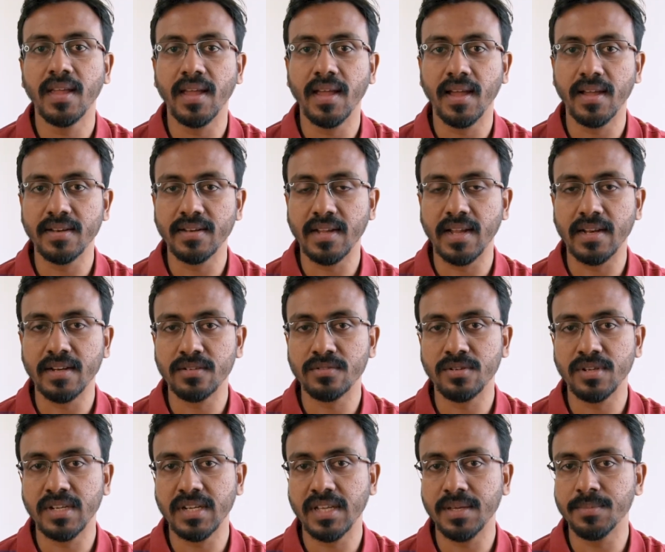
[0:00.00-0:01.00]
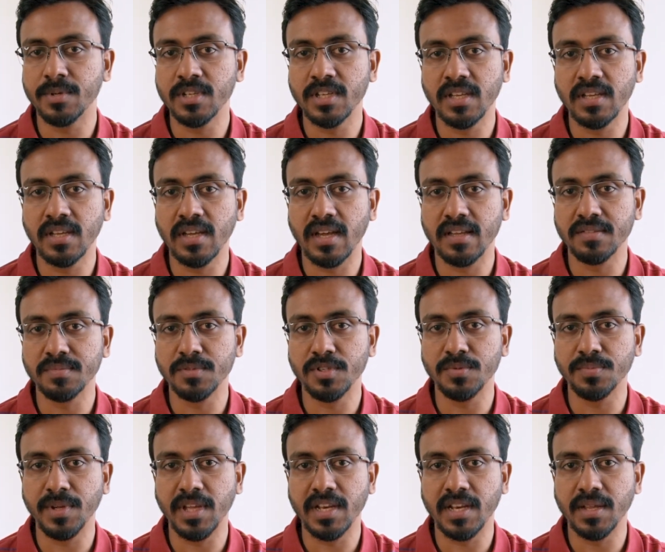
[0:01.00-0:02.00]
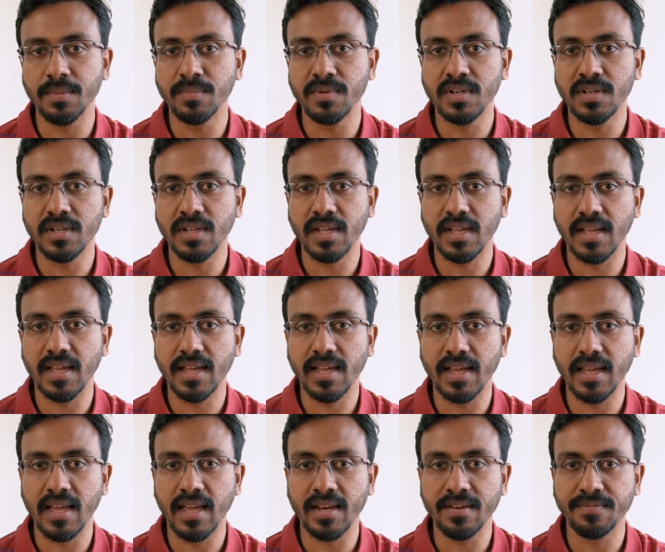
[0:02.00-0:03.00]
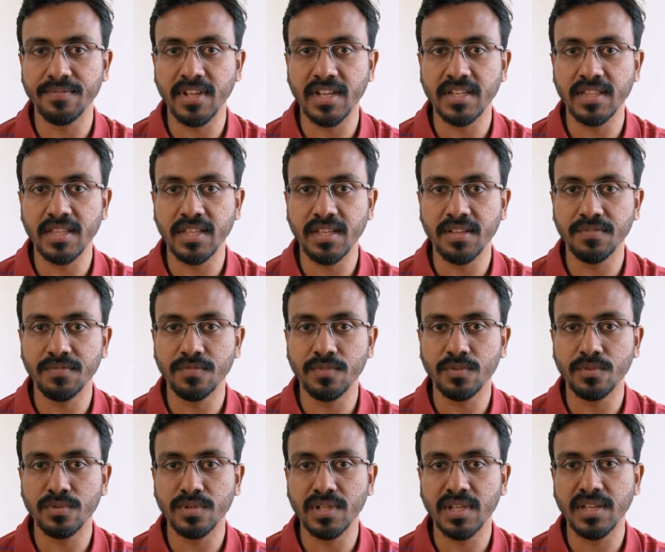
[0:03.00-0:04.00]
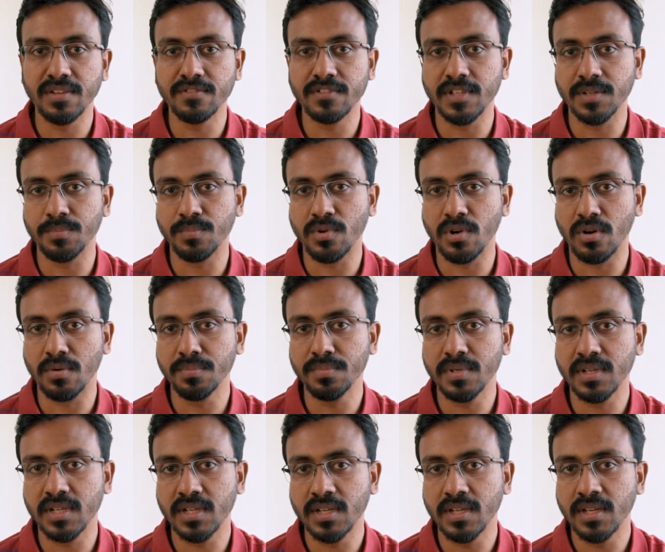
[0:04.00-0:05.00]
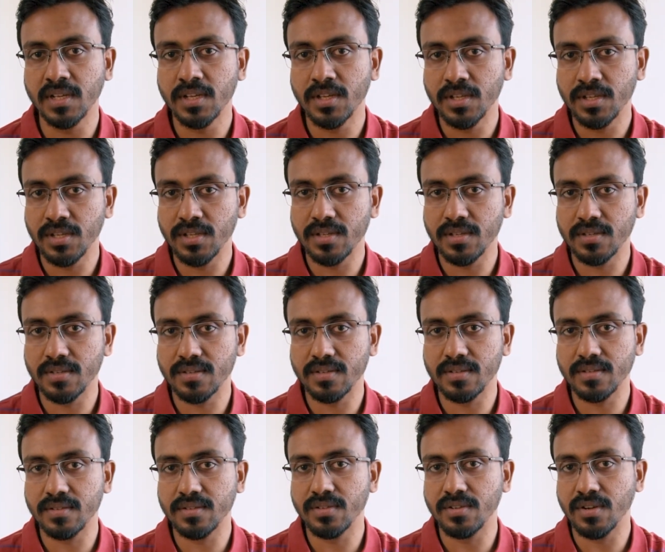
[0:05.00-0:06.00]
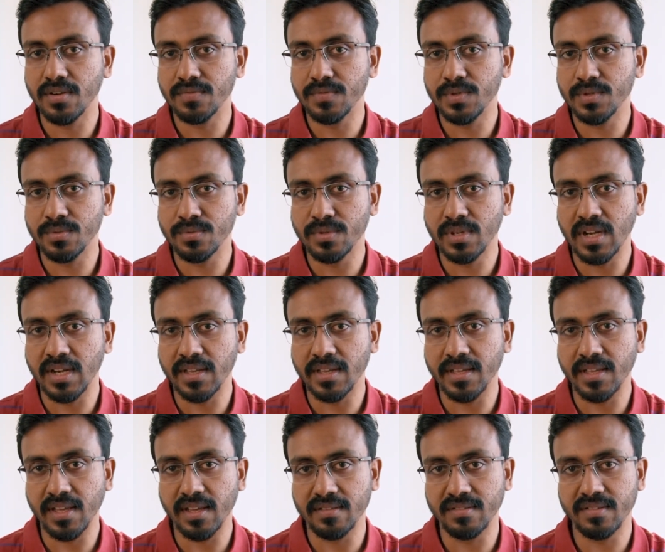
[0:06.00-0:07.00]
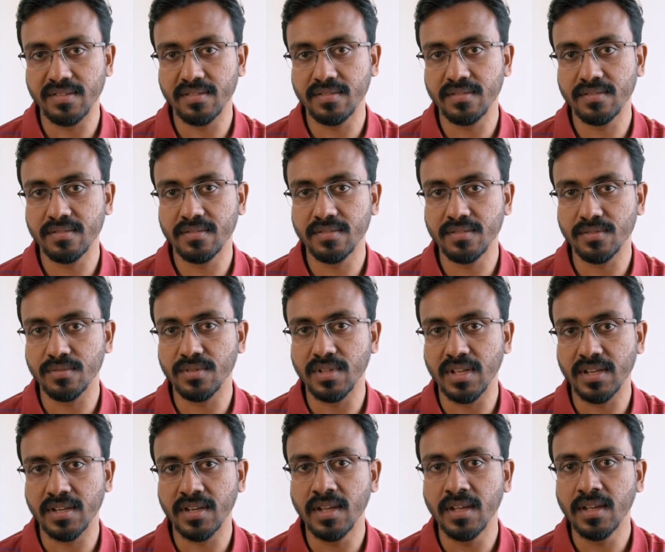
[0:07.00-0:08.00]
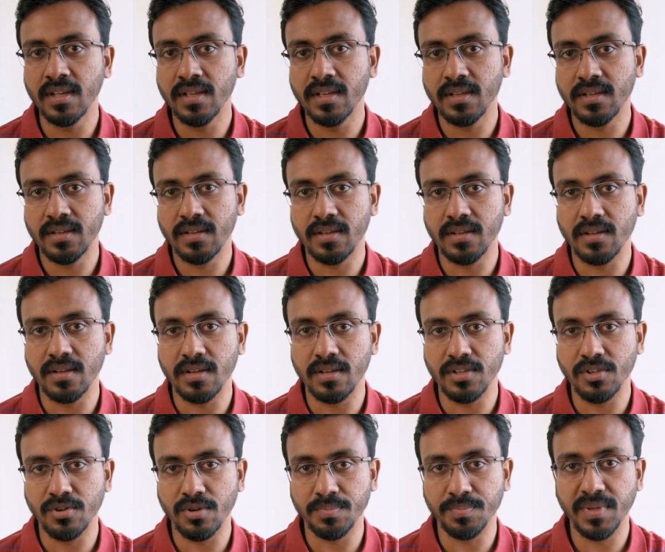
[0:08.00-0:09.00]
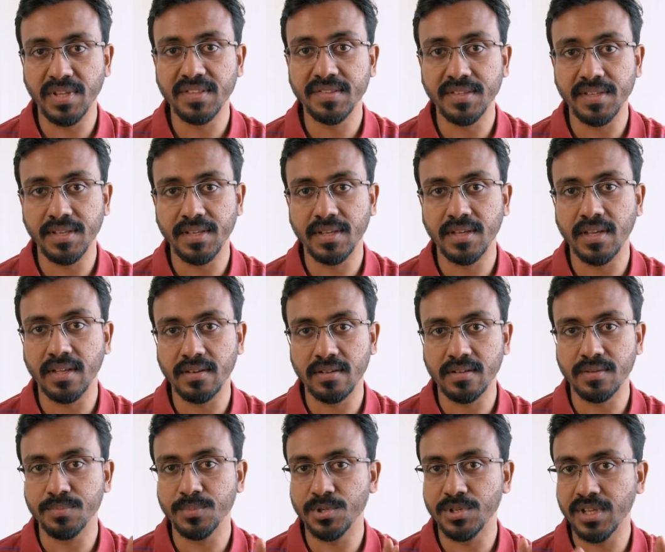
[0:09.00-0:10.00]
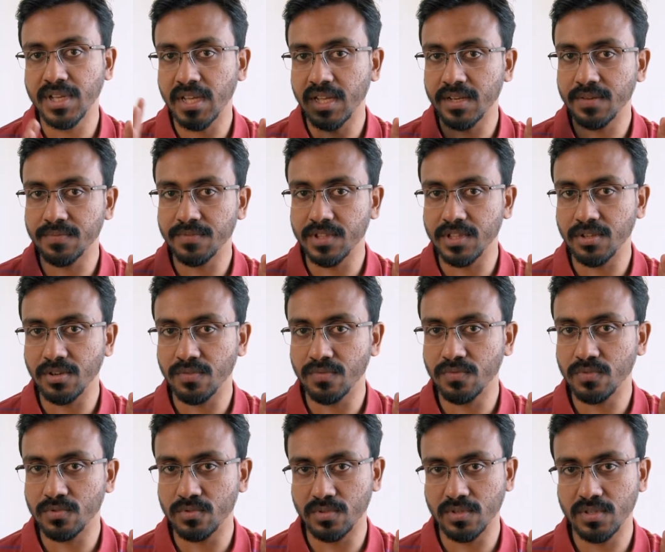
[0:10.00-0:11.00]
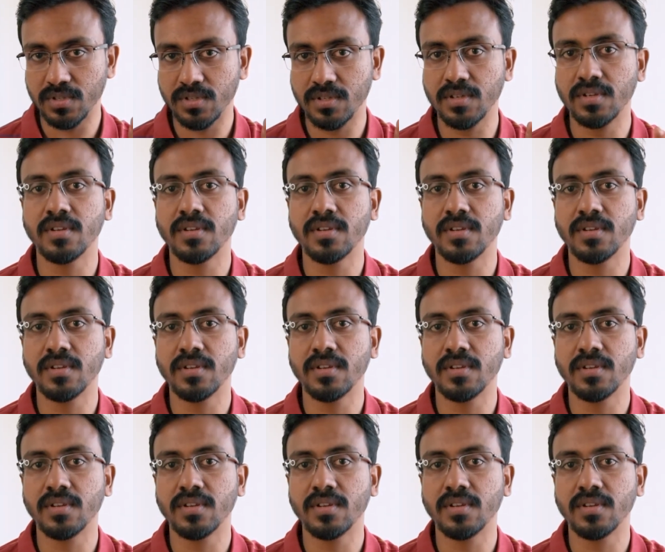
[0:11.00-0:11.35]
and Android debugging has to be enabled. And when the phone gives a prompt, you have to click yes so that your PC can communicate with your phone.